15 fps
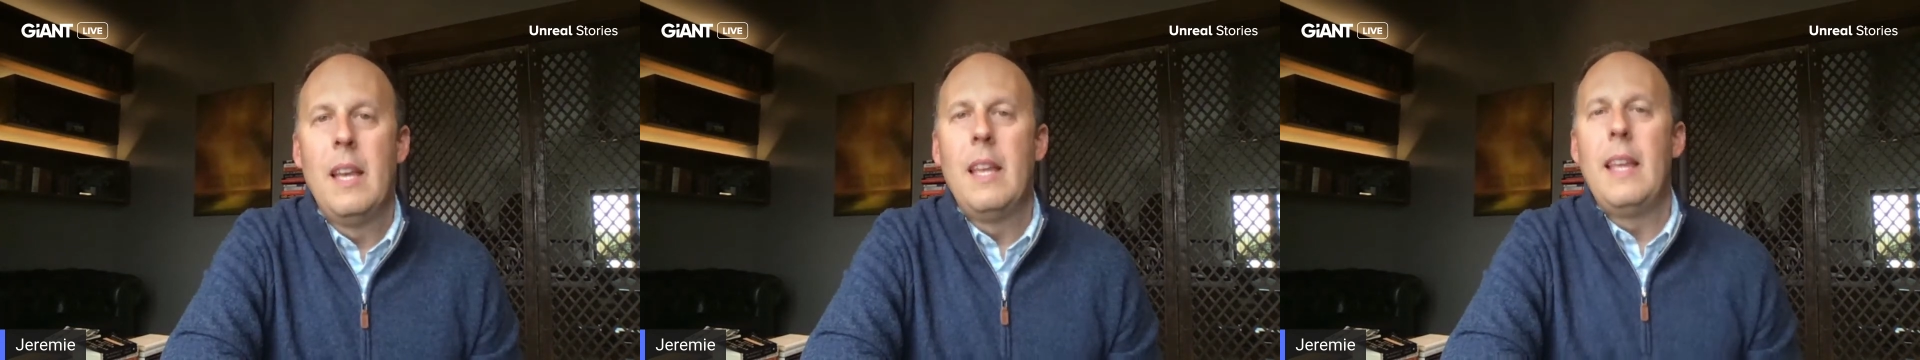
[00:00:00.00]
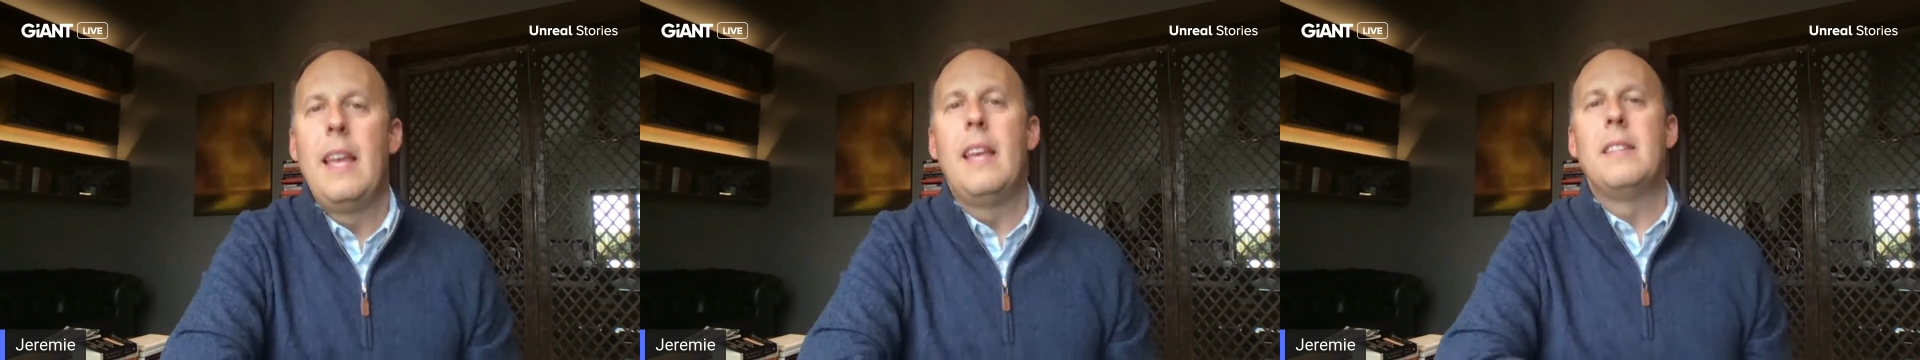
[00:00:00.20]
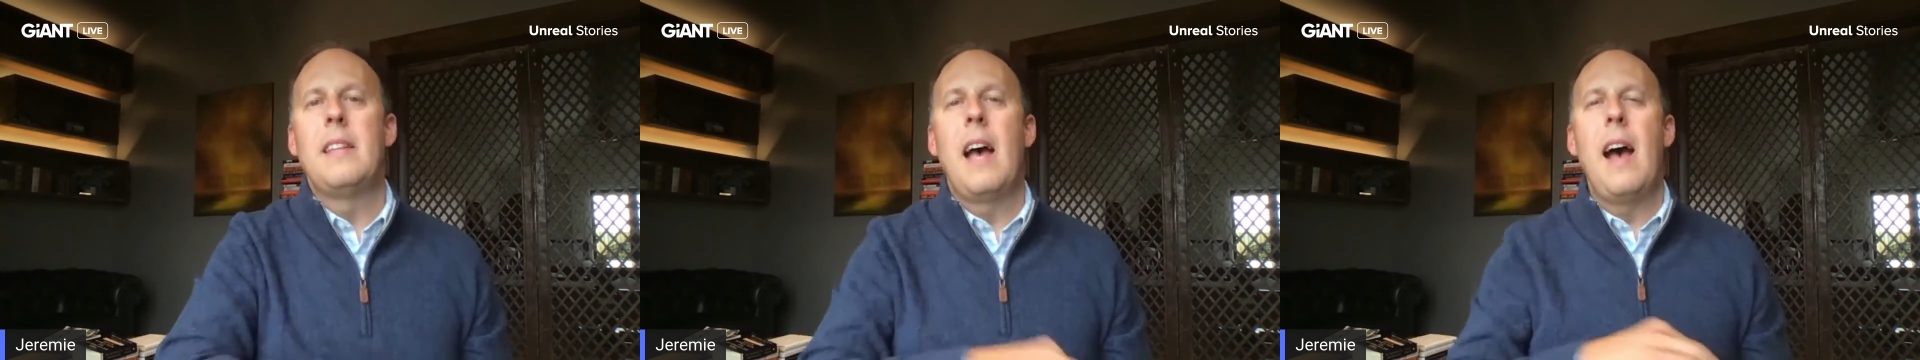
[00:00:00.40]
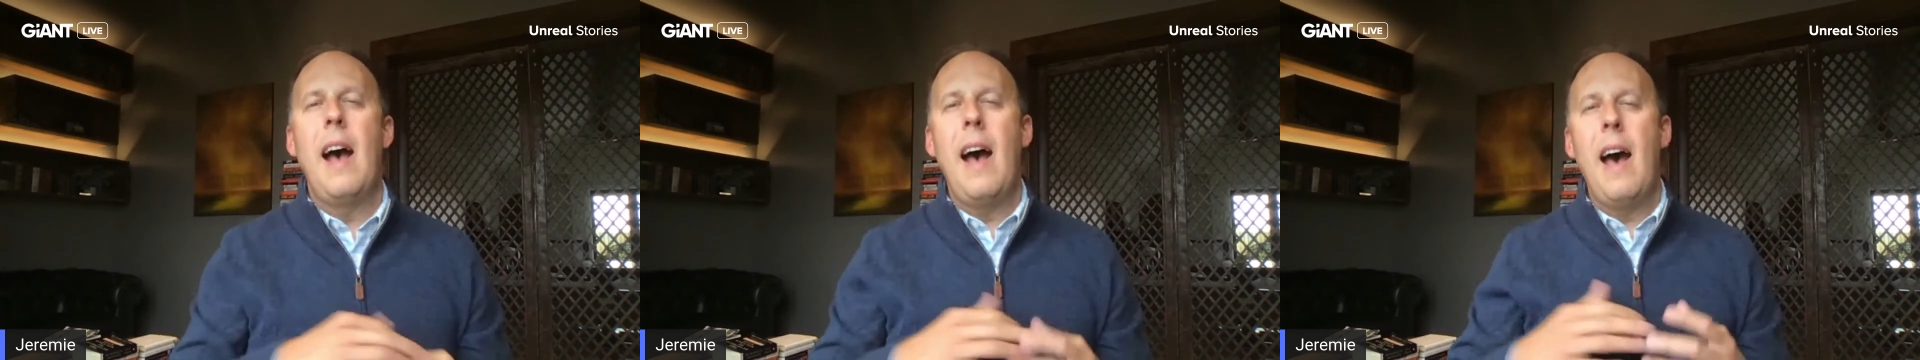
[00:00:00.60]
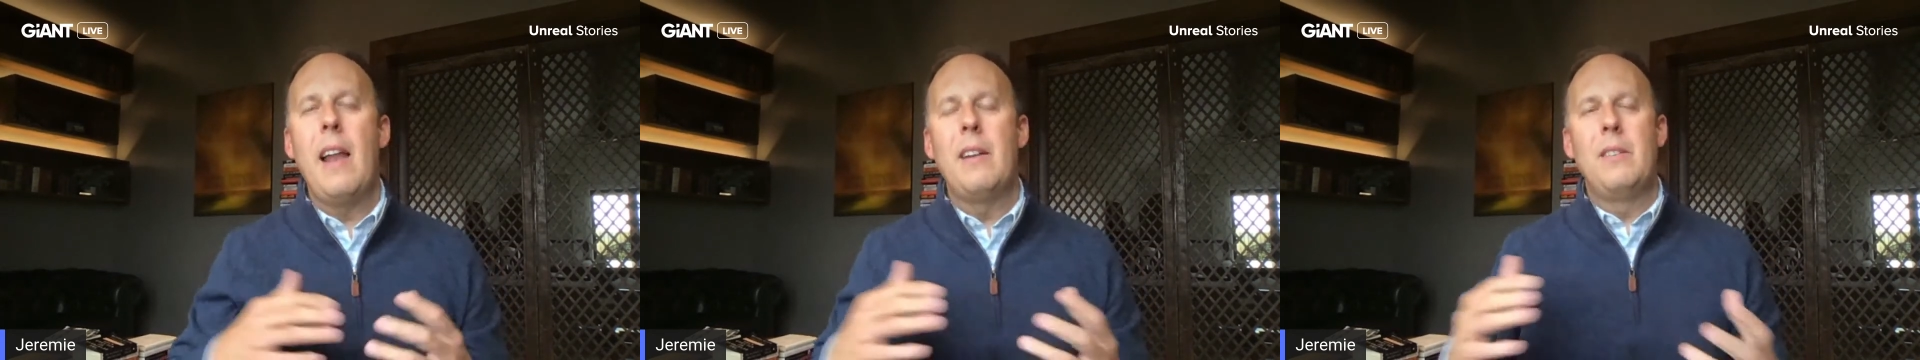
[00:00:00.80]
His
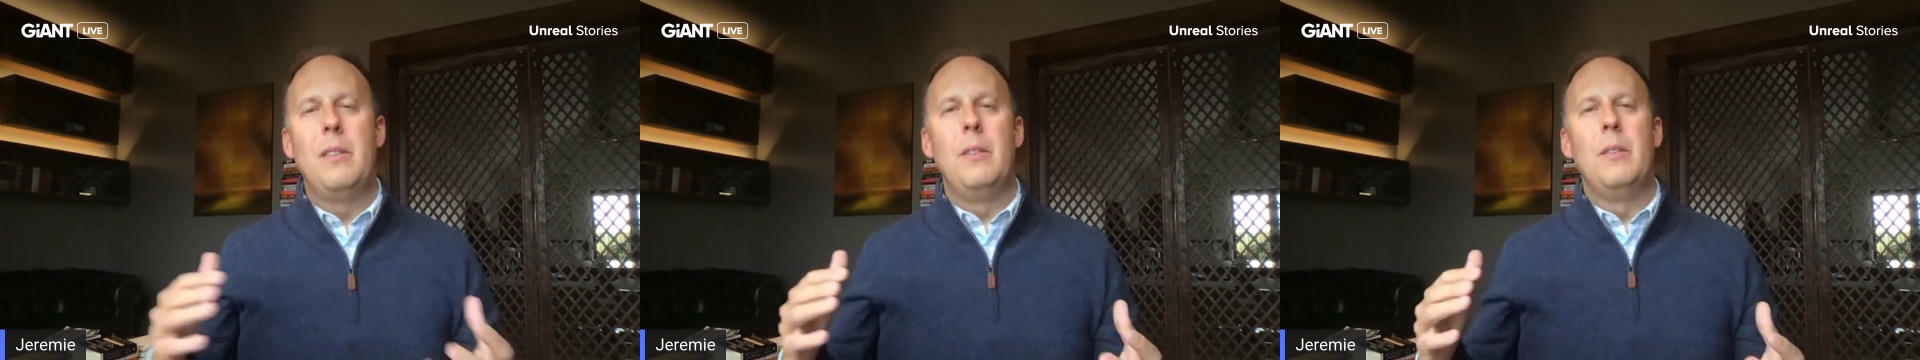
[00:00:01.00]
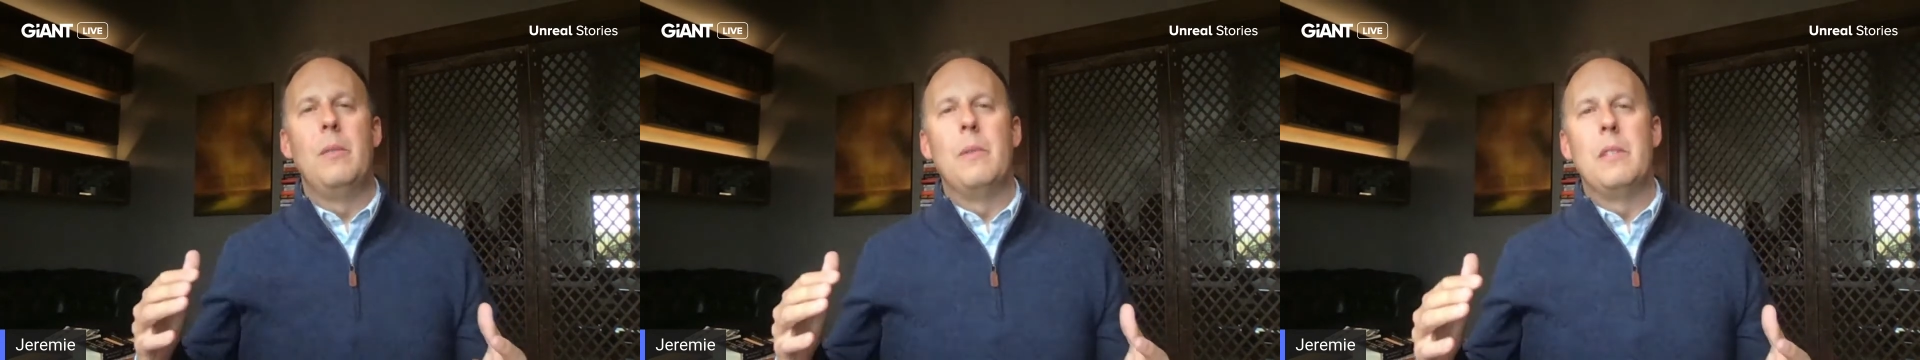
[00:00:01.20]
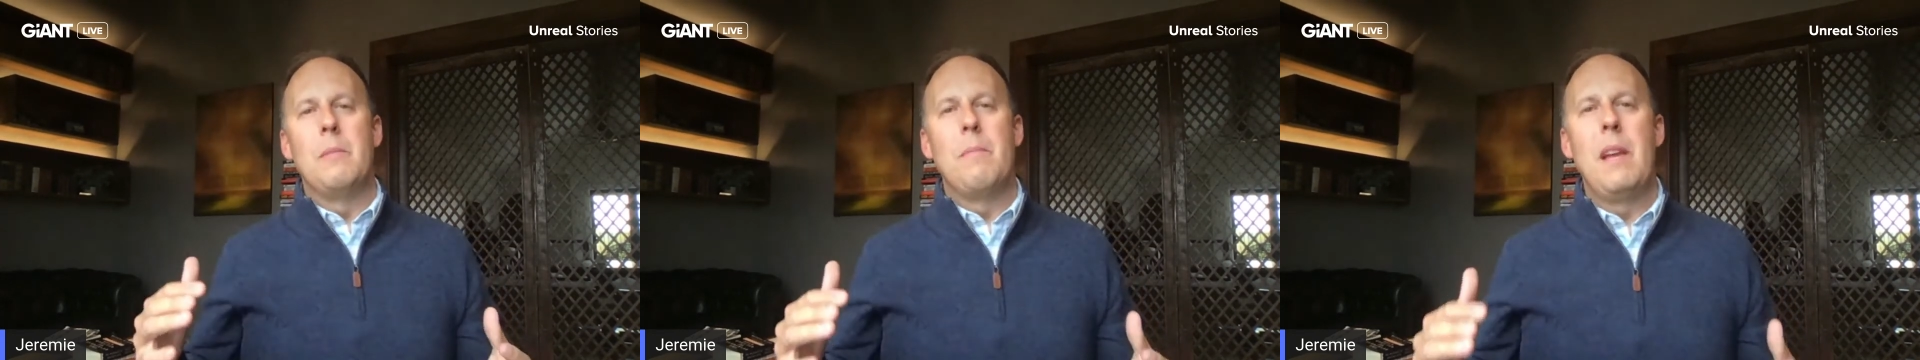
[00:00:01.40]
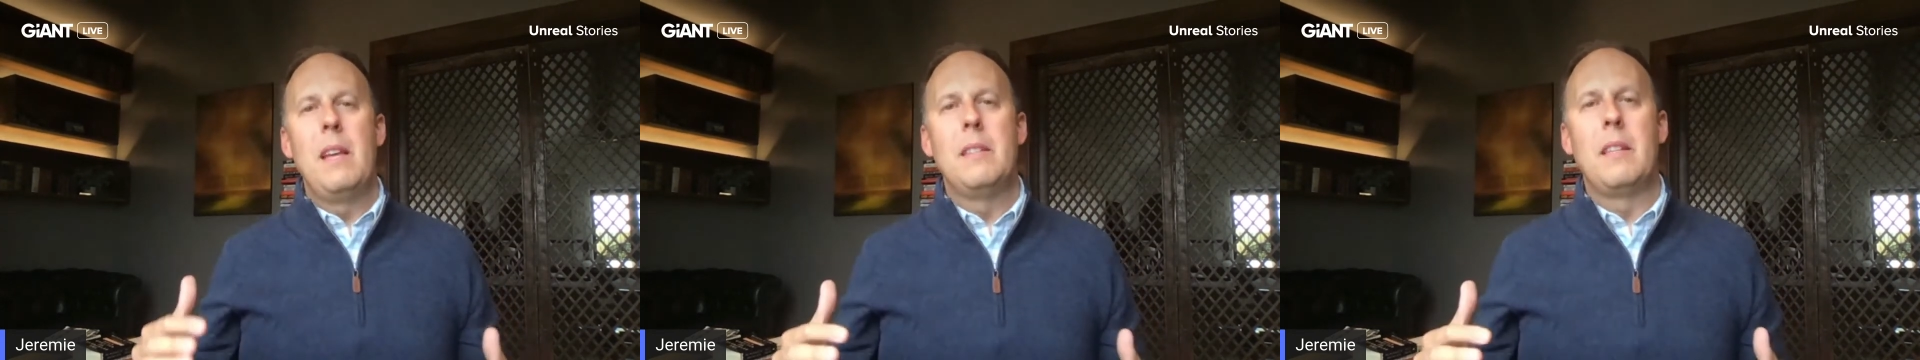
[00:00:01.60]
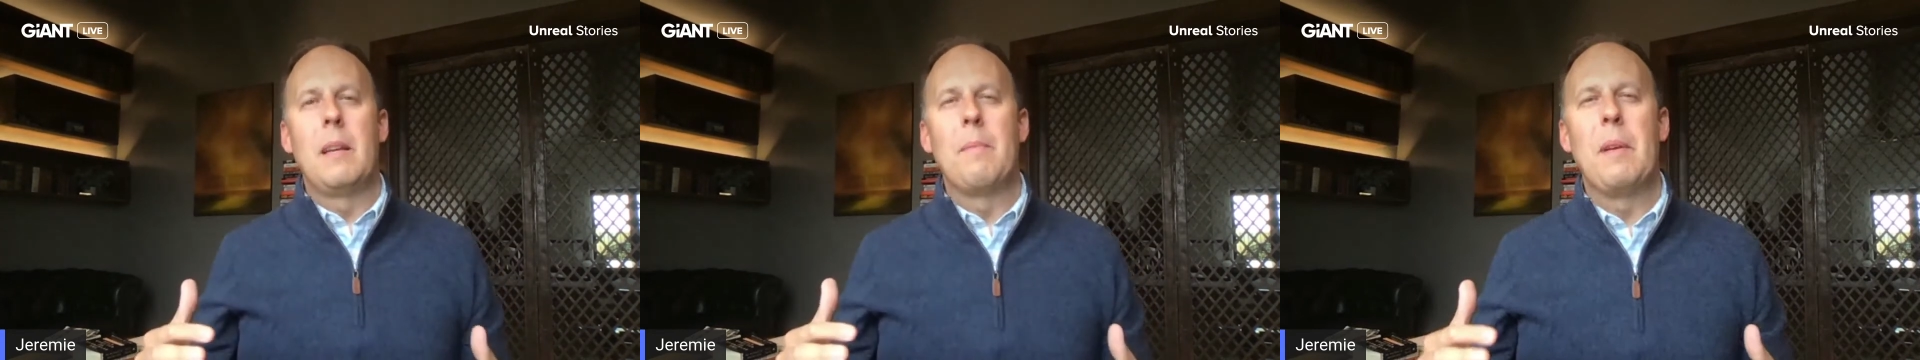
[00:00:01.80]
attitude was amazing.